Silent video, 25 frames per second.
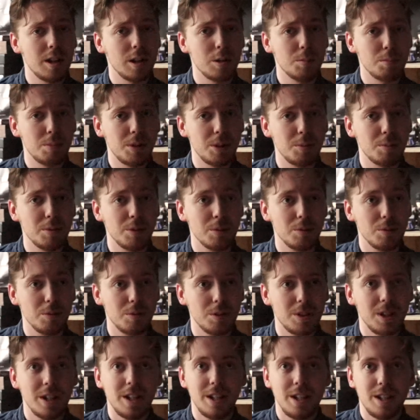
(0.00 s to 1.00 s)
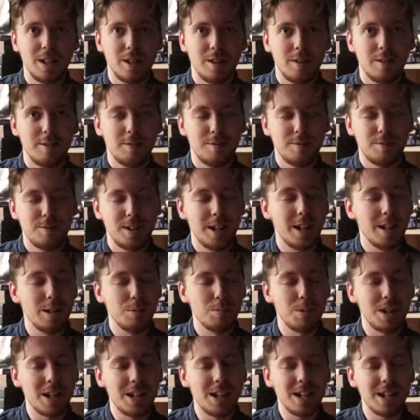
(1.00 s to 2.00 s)
other people in the
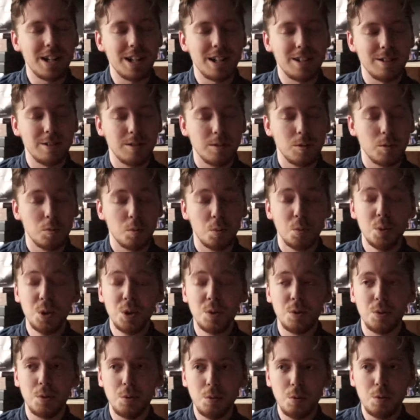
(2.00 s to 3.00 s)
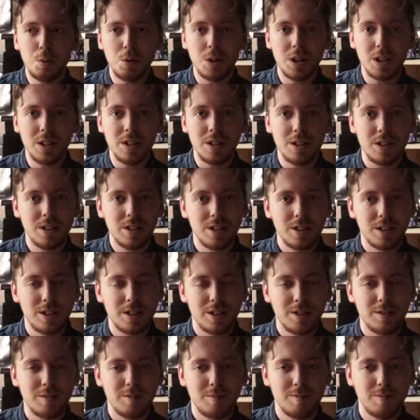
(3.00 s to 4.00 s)
media would do, because
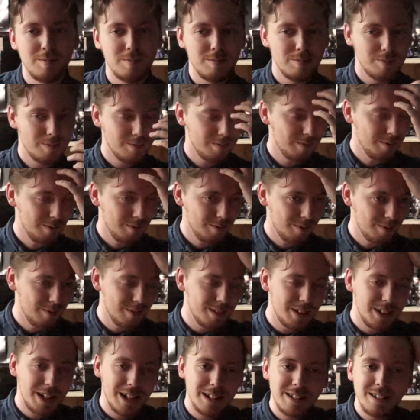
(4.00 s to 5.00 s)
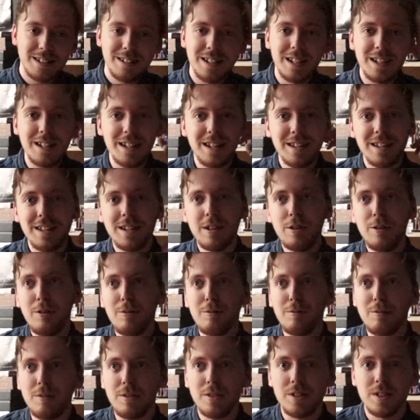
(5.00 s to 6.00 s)
that's a thing that they
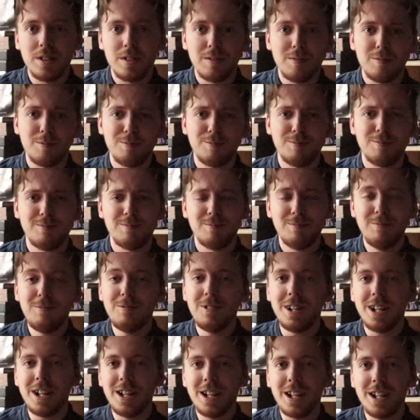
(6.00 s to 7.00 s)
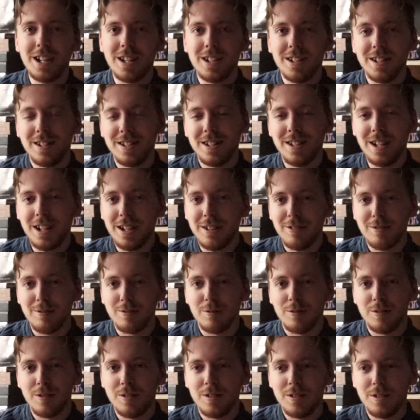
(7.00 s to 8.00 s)
don't really now,
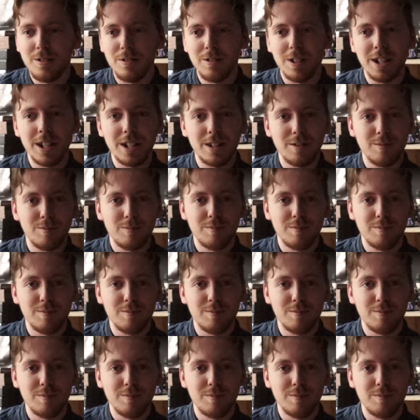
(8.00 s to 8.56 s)
do they?